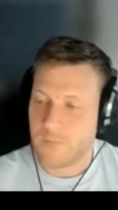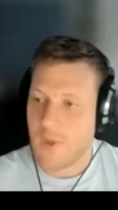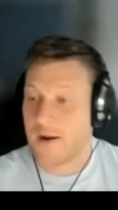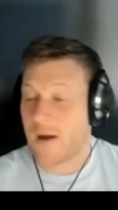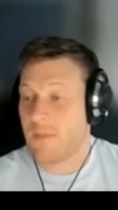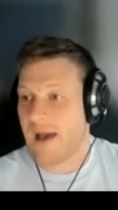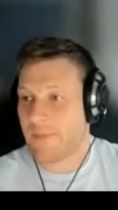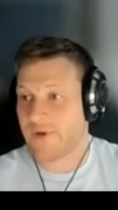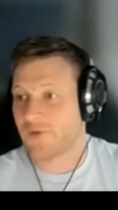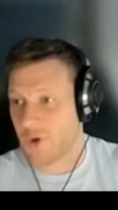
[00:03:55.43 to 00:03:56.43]
And I'm
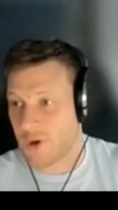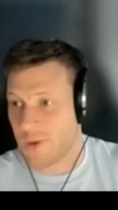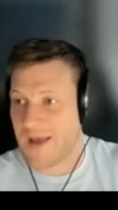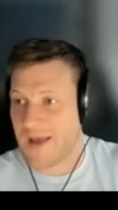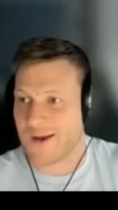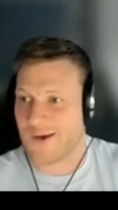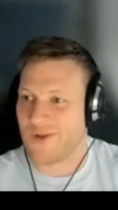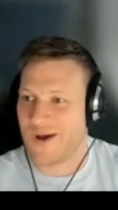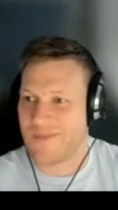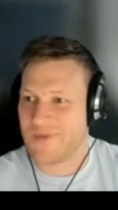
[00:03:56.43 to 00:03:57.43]
happy to talk about that
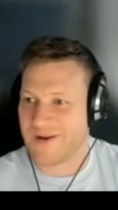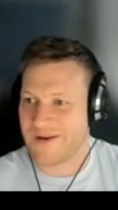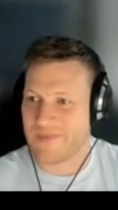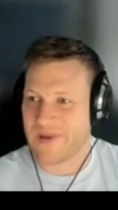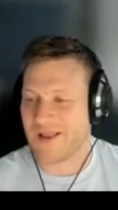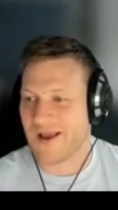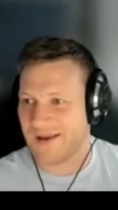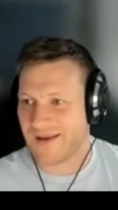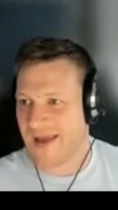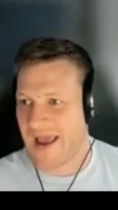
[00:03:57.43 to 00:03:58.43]
offline, but it'd be like
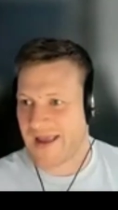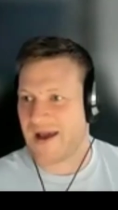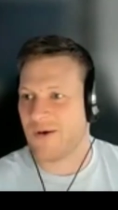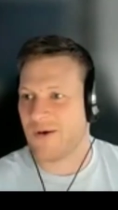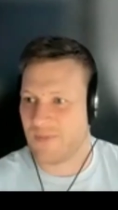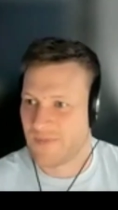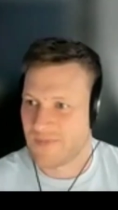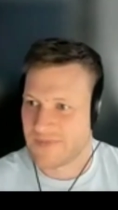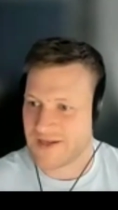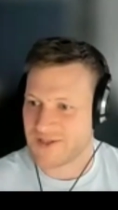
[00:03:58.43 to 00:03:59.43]
an 8-hour
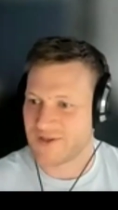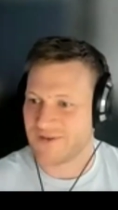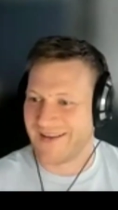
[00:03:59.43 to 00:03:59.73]
session.